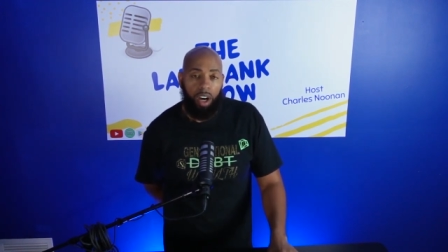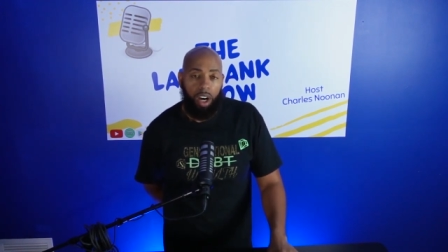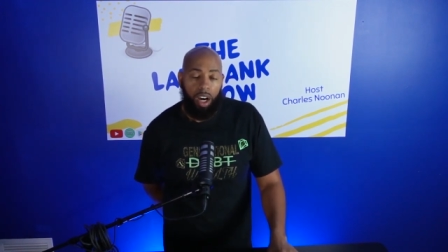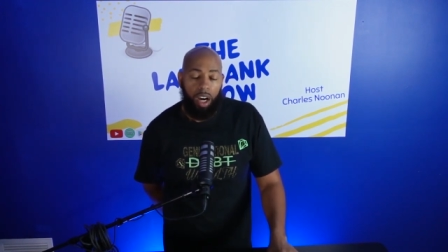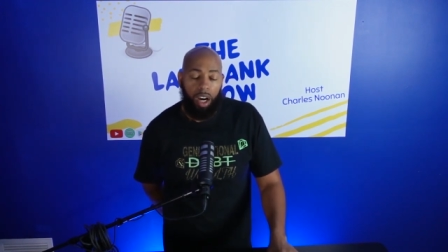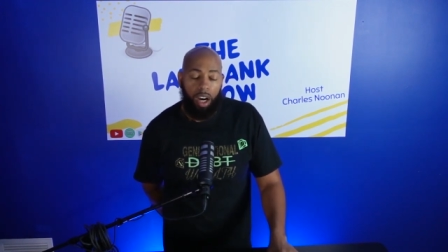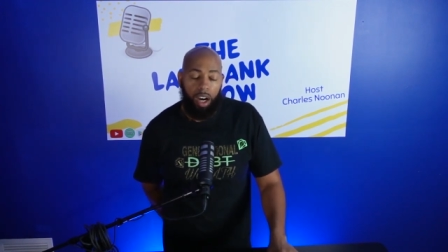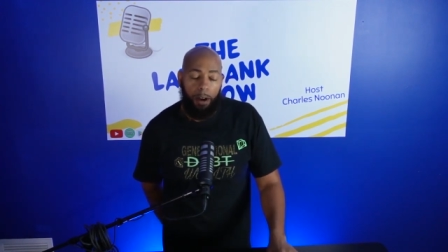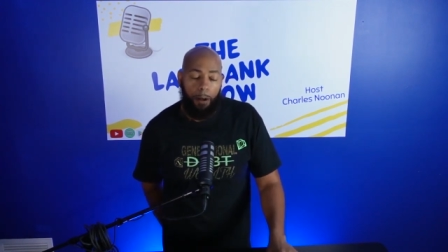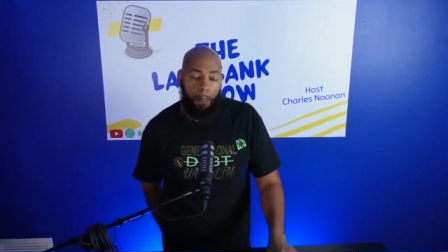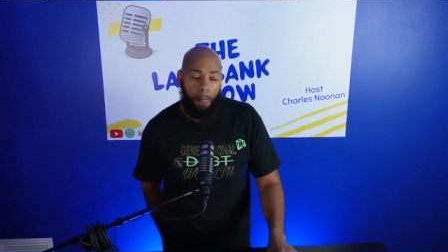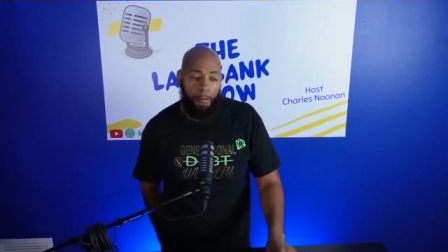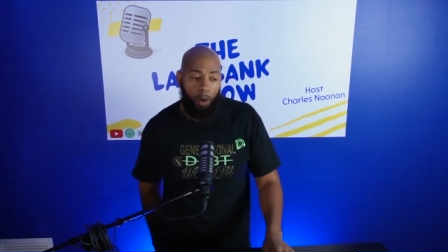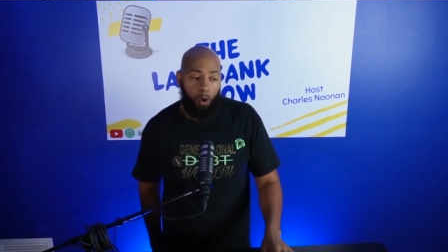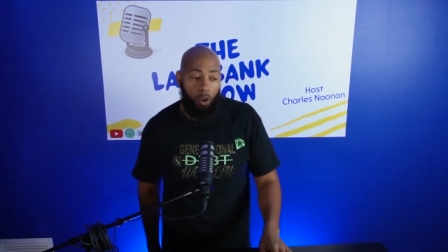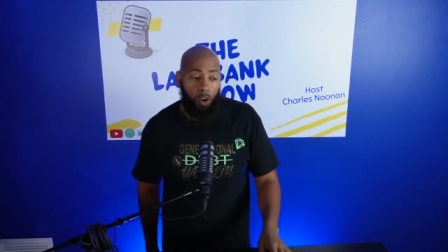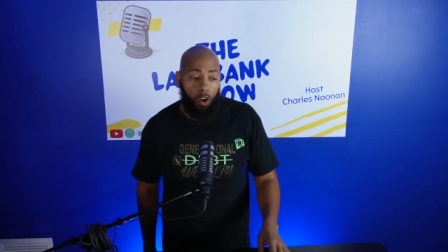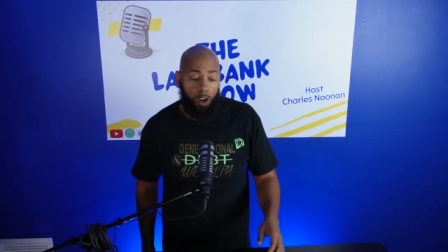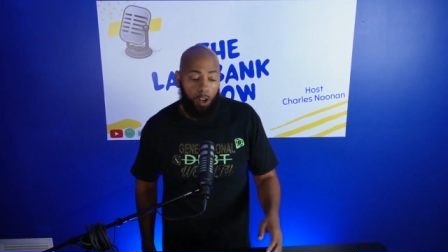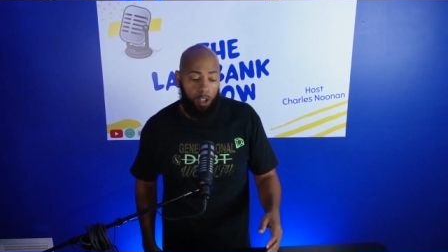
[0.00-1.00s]
uh,
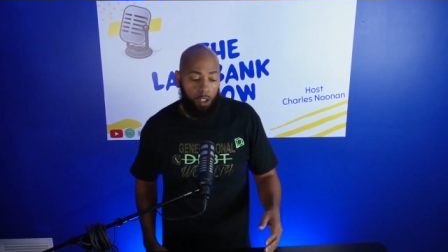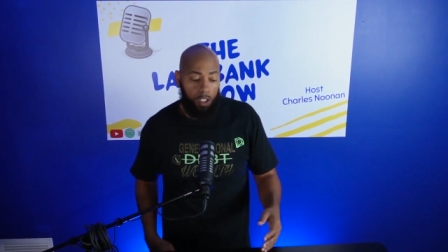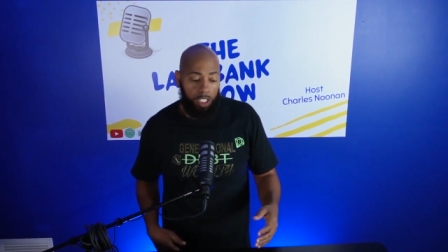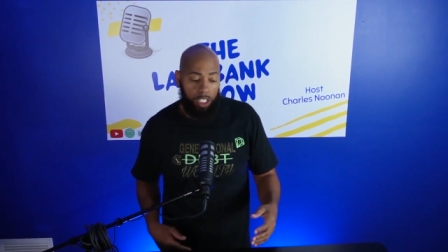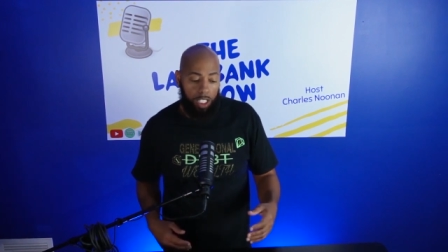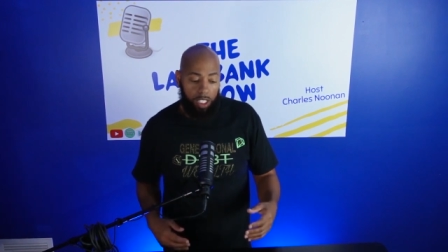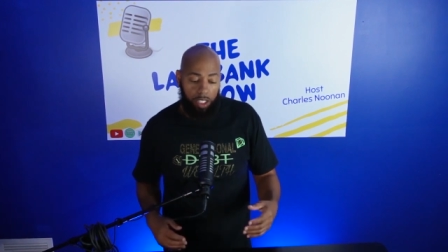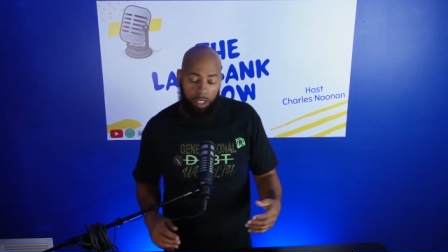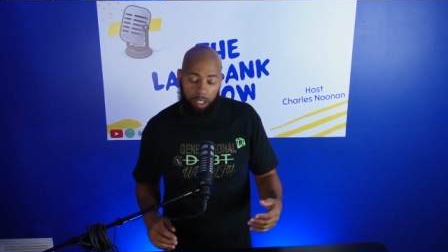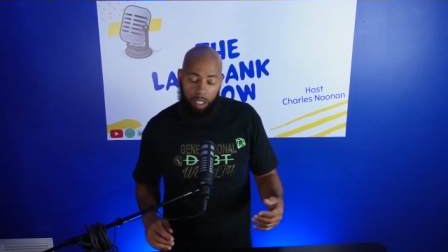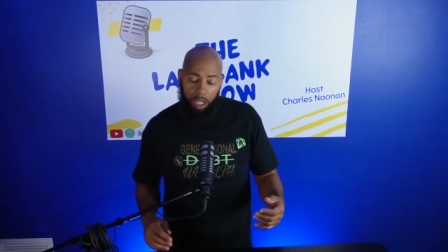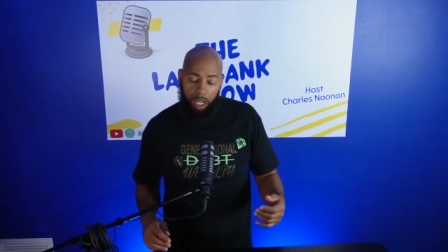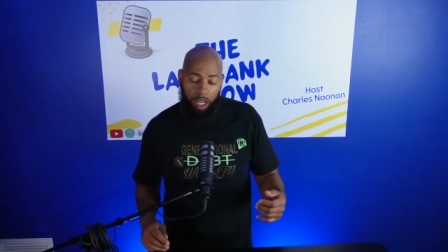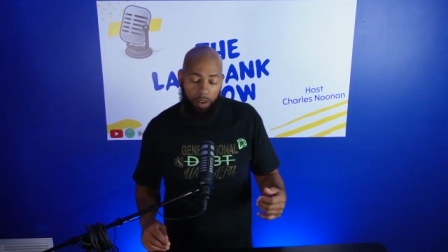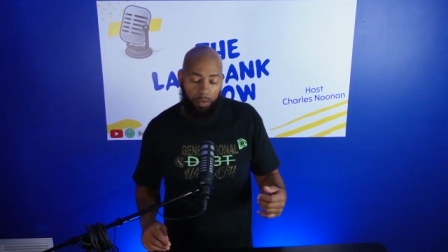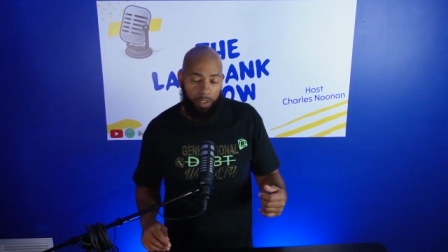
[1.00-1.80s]
or just uh,